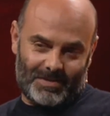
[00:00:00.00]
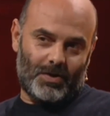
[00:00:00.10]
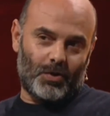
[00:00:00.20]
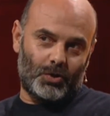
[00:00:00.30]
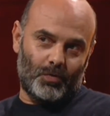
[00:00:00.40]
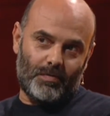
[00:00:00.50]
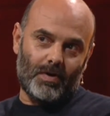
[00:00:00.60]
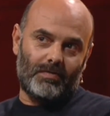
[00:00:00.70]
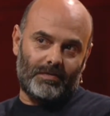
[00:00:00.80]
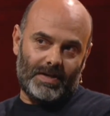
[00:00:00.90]
How do we
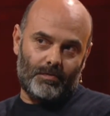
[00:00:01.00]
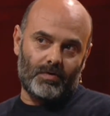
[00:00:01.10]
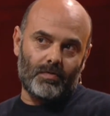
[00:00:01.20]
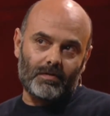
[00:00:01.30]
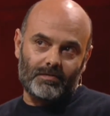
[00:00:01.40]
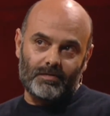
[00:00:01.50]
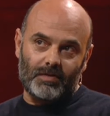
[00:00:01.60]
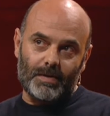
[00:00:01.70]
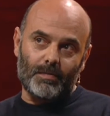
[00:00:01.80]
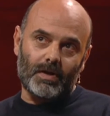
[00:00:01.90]
work with them? We work with
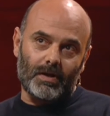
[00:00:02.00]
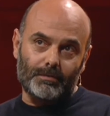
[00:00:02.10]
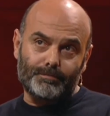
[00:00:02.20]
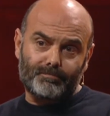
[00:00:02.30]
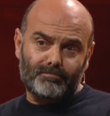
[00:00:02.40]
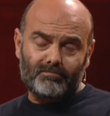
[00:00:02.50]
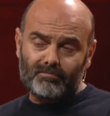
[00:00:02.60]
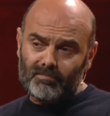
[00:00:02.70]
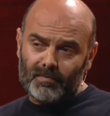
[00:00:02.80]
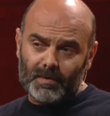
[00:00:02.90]
them
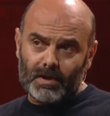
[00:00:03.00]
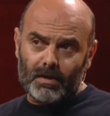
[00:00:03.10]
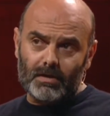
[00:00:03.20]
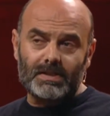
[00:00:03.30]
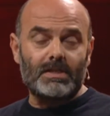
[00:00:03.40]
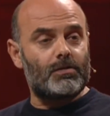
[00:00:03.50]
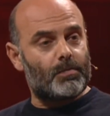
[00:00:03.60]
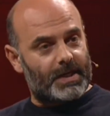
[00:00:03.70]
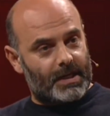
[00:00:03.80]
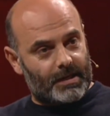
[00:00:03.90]
since
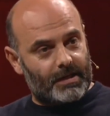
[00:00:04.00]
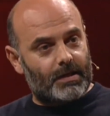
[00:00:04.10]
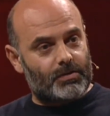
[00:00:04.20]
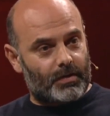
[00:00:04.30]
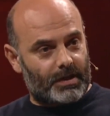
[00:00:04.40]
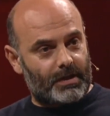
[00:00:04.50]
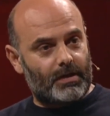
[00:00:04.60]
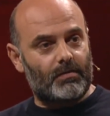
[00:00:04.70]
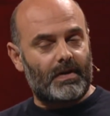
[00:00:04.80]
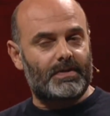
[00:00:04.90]
the beginning, actually.
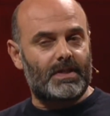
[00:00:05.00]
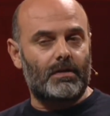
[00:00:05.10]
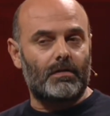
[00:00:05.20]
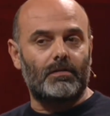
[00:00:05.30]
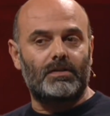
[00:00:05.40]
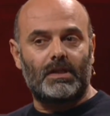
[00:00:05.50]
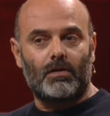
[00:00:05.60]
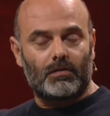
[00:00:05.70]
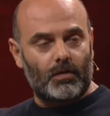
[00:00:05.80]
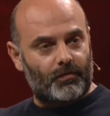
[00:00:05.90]
We have signed an
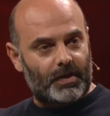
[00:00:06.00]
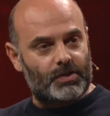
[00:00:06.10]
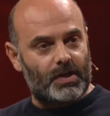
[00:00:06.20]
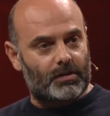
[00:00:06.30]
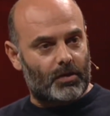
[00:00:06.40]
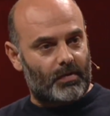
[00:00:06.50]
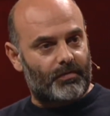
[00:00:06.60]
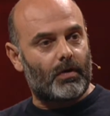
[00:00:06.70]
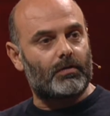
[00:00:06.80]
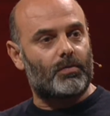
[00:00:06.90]
anti-counterfeit charter
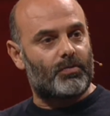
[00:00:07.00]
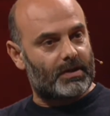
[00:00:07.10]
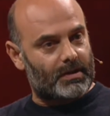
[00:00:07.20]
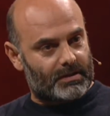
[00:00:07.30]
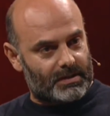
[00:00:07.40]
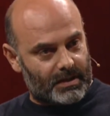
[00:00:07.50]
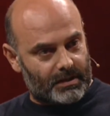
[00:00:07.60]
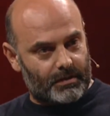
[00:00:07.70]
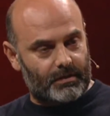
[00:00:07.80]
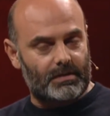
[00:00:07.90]
with all the brand and
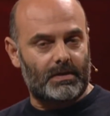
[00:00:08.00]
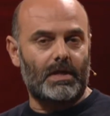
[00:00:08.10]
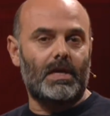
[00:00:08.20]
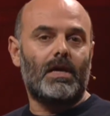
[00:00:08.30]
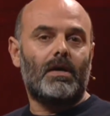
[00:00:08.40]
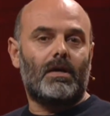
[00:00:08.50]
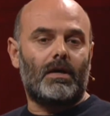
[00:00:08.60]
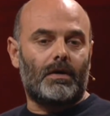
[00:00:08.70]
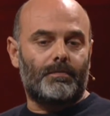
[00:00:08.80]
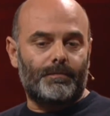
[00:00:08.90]
designers.
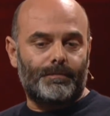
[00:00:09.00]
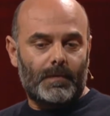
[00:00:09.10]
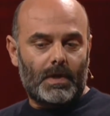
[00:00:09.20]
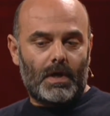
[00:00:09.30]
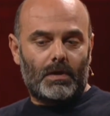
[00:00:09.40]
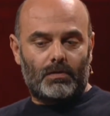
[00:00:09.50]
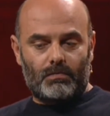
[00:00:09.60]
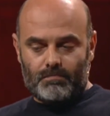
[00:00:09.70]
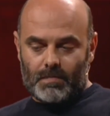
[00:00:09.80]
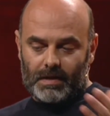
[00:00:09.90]
And
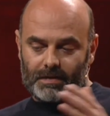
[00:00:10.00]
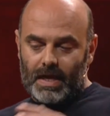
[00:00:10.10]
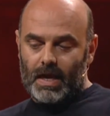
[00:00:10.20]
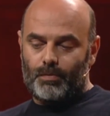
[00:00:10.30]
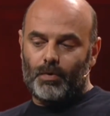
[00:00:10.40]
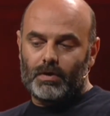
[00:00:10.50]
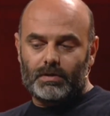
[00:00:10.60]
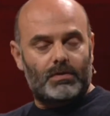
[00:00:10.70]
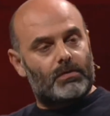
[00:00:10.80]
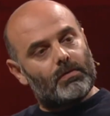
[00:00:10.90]
they help
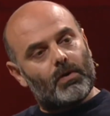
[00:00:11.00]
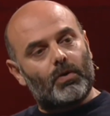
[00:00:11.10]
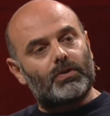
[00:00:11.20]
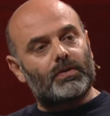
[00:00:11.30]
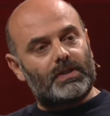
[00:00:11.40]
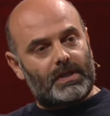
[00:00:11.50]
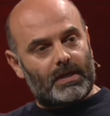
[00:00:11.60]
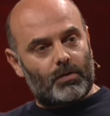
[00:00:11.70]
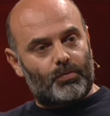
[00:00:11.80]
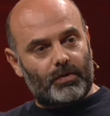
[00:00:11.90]
us
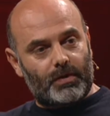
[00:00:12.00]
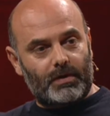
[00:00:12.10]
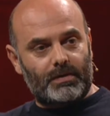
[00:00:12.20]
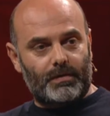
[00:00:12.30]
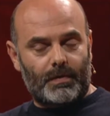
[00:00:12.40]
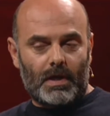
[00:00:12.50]
authenticate the product.